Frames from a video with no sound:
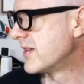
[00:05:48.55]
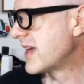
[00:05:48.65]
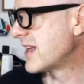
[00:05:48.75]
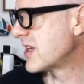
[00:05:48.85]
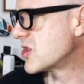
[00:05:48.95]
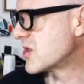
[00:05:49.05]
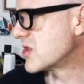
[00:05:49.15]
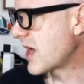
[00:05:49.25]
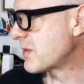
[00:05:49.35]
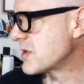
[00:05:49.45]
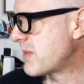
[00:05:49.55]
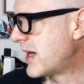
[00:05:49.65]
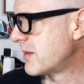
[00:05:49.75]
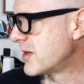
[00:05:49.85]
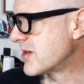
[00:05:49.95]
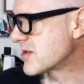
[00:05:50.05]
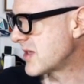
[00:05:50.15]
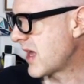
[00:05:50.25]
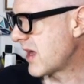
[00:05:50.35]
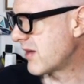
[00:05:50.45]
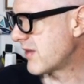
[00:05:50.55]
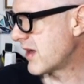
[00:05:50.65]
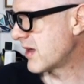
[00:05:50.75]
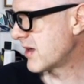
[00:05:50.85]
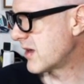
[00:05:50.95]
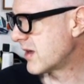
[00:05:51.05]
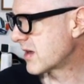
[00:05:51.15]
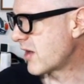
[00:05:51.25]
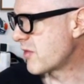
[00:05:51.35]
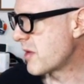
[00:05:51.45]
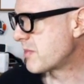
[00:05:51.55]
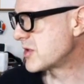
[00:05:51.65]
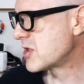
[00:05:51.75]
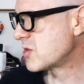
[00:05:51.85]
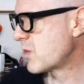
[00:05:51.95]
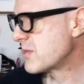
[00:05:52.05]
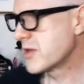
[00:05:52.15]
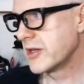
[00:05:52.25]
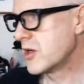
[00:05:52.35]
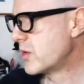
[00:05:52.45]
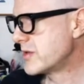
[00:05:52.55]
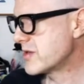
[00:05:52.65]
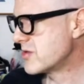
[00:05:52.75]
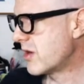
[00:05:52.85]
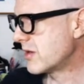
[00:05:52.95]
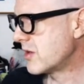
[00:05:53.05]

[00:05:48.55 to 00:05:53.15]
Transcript: Dan H, the Japanese Parliament doesn't have a government petition website. No, it does not.